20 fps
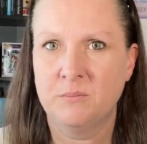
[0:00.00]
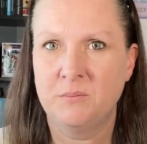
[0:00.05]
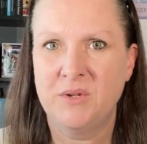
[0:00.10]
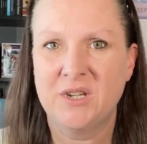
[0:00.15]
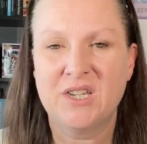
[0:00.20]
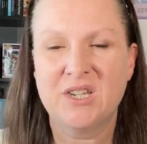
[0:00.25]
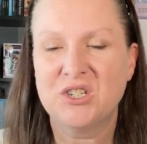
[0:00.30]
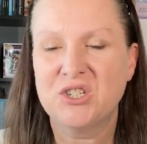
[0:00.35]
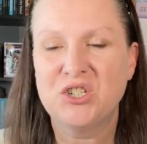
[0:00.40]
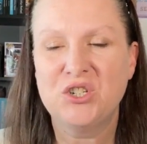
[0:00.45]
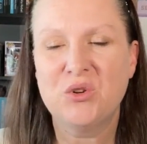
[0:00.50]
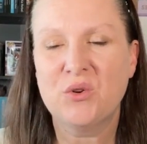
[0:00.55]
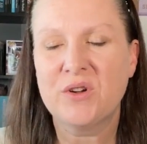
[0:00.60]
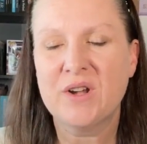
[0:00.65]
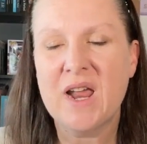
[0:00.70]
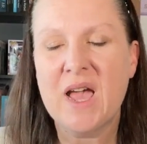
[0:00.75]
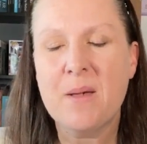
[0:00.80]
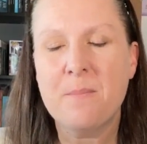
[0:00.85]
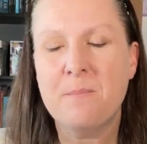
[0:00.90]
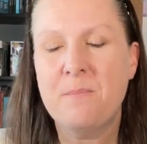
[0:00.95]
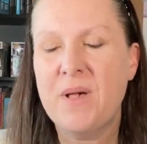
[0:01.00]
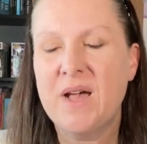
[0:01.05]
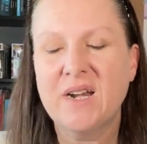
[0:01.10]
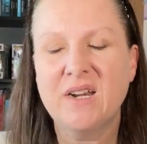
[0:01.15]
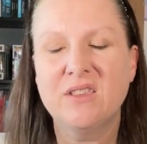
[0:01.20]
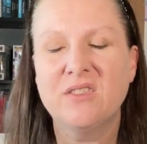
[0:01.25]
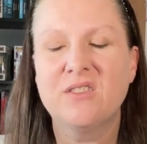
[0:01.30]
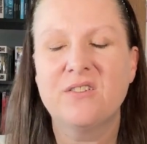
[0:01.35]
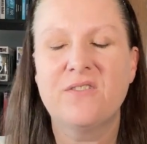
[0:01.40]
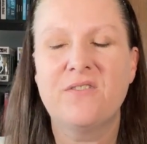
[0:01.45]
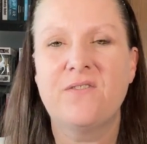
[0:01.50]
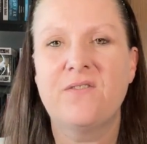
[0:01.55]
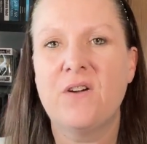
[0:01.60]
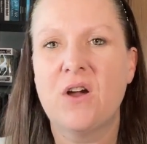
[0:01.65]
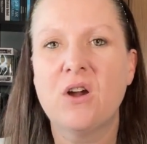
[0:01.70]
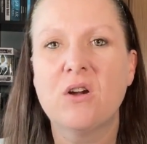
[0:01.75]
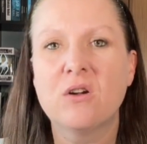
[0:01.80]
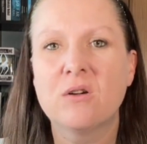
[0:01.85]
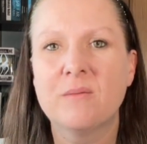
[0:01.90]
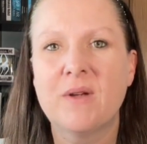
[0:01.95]
because you're not betting the
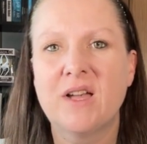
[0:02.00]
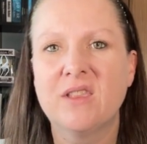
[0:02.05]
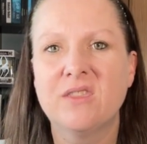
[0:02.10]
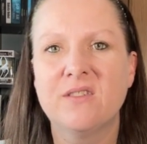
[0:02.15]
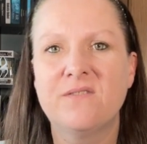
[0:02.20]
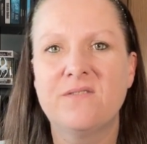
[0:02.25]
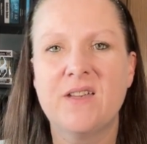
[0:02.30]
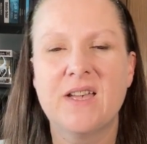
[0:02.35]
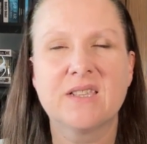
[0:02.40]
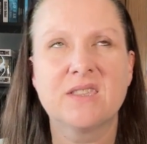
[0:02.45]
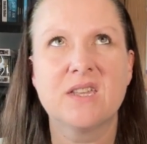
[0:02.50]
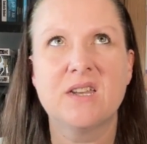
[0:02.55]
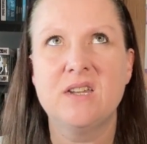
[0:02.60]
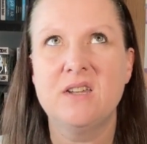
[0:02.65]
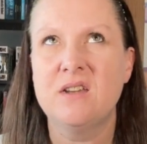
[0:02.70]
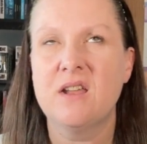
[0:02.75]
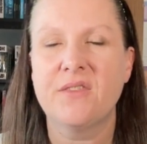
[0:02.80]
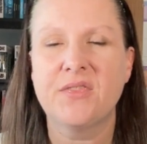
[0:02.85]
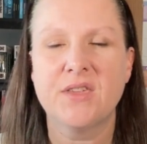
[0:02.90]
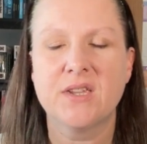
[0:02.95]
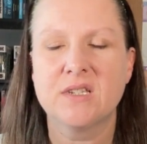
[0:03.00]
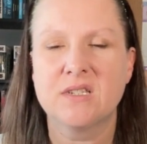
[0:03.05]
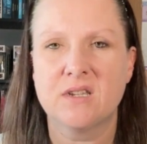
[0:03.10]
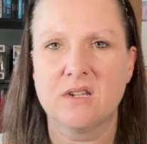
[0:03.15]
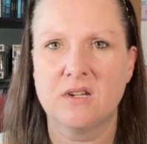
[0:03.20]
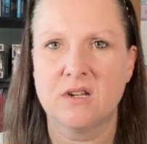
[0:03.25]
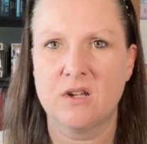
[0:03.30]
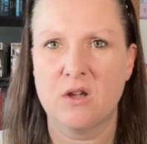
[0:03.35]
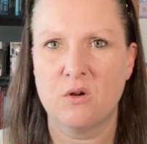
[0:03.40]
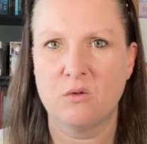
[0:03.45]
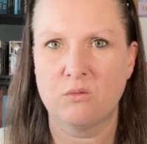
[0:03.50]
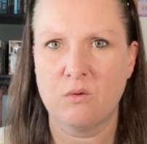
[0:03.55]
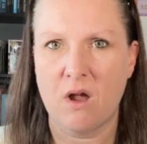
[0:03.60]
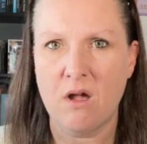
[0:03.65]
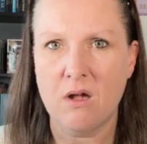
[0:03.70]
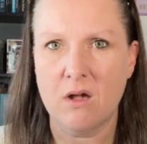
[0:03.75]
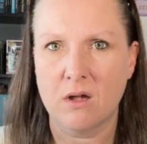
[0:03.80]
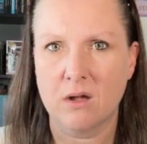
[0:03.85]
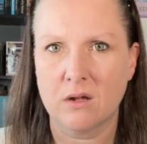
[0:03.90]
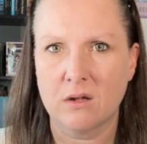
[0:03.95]
farm on the fact that nothing's going to go
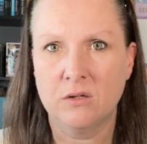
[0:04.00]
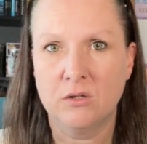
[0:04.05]
wrong.